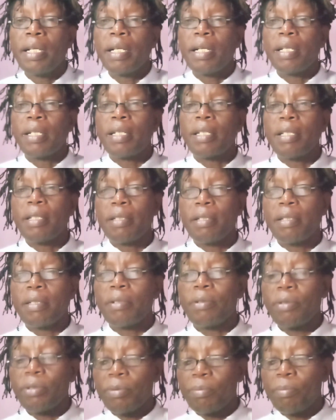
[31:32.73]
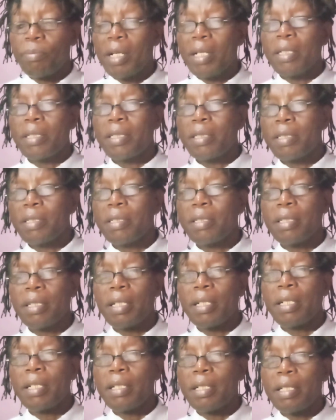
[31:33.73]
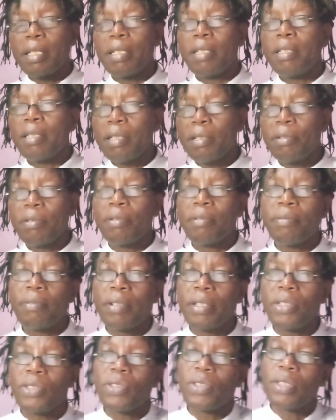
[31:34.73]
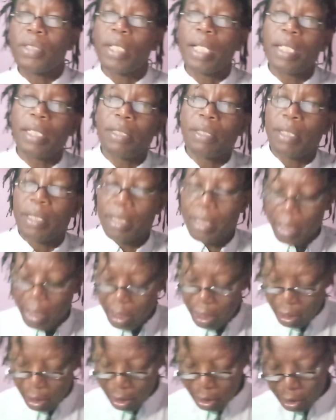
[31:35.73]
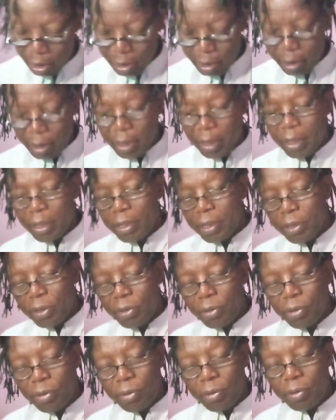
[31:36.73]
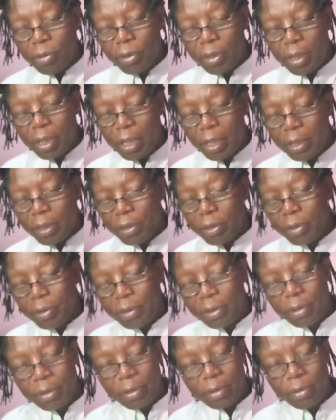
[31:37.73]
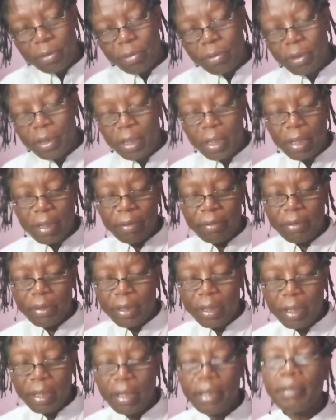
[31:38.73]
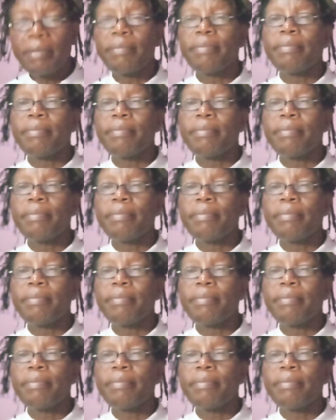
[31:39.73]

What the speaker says: And the mass in the universe attract each other. So guys, we're gonna leave it there.